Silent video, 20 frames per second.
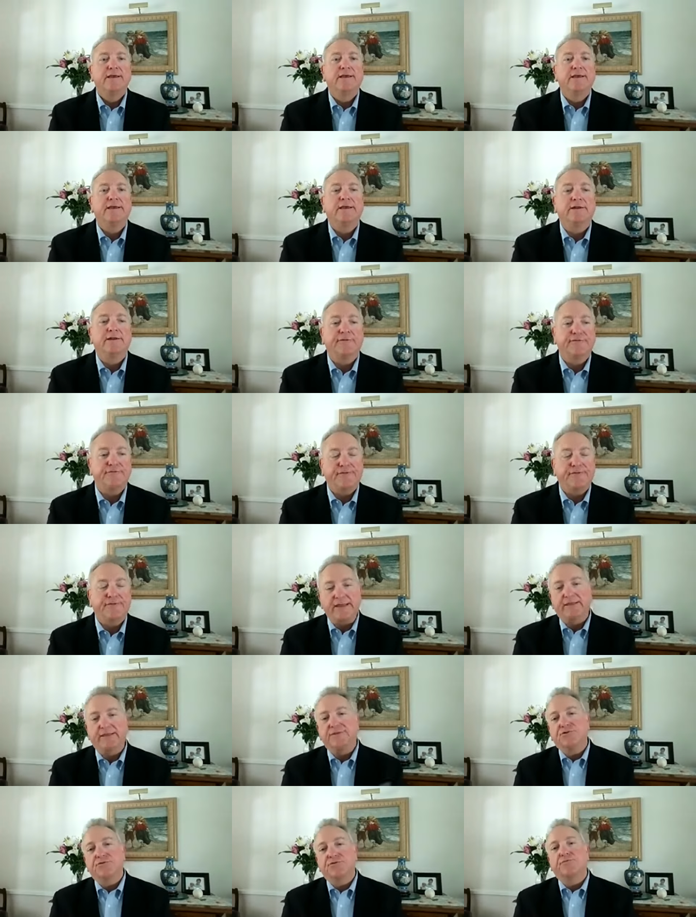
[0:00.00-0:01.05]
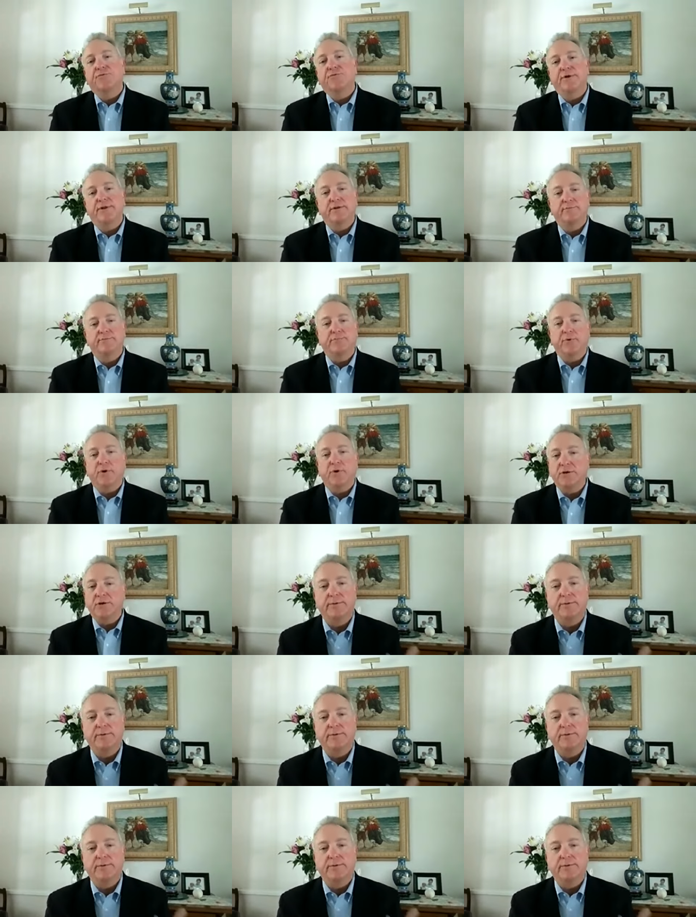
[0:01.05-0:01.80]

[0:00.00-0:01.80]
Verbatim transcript: You know, the fact that you've written a book,